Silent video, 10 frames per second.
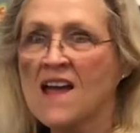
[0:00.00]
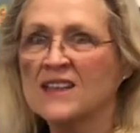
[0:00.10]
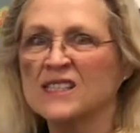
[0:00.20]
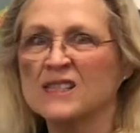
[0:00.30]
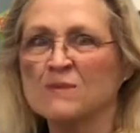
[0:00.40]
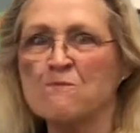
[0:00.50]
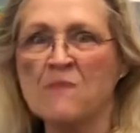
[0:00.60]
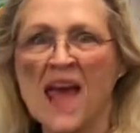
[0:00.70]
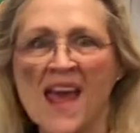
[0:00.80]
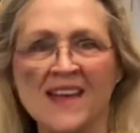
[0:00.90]

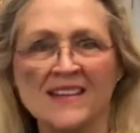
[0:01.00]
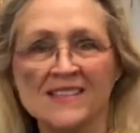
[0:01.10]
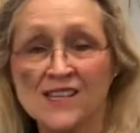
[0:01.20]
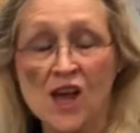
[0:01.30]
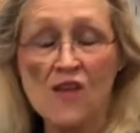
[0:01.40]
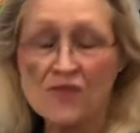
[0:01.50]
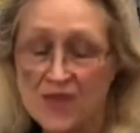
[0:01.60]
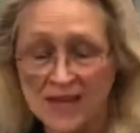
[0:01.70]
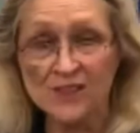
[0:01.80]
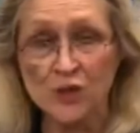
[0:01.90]
space,
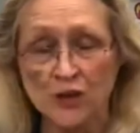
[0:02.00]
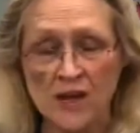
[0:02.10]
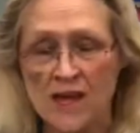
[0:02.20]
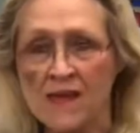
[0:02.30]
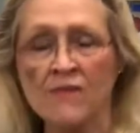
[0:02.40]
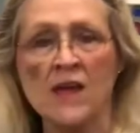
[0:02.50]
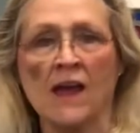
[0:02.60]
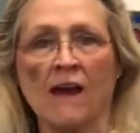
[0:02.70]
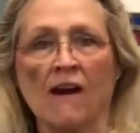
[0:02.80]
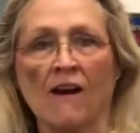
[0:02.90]
things that are in the
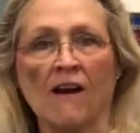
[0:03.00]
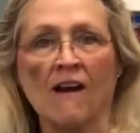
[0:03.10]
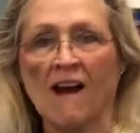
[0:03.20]
air.